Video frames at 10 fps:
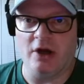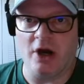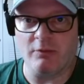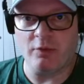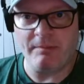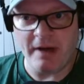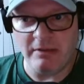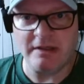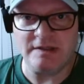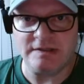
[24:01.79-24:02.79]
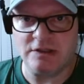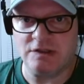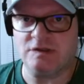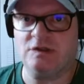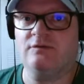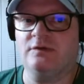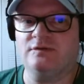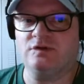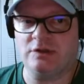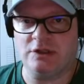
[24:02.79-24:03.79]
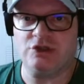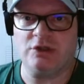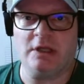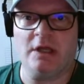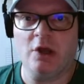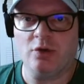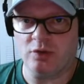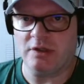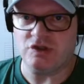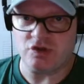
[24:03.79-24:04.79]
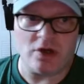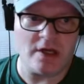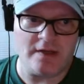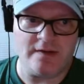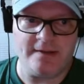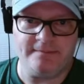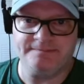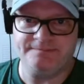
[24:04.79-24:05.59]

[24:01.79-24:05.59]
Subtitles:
are Republicans and conservatives traditionally really strong on that.